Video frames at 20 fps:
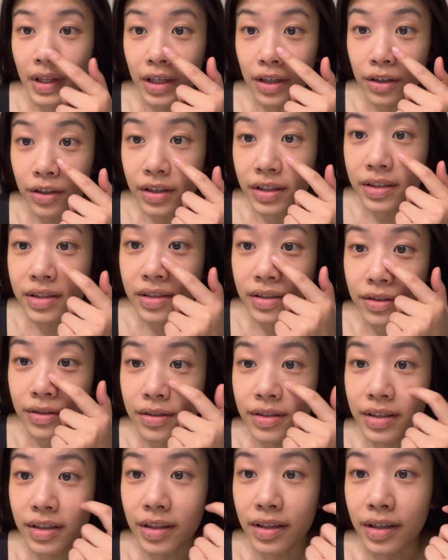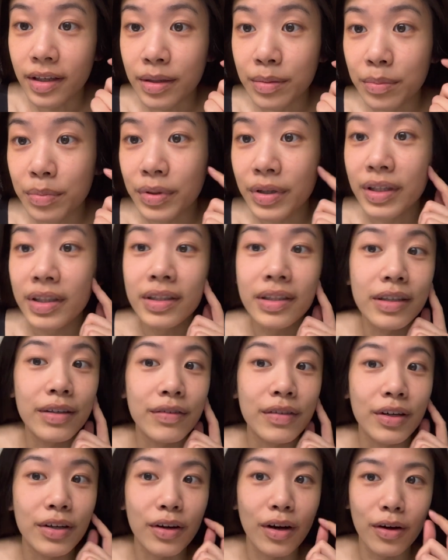You can still see the imprint
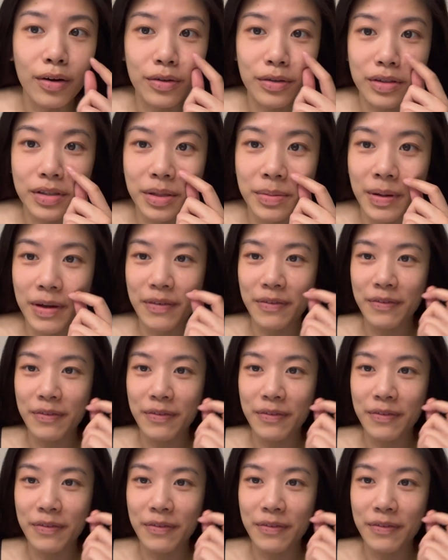of the goggles on my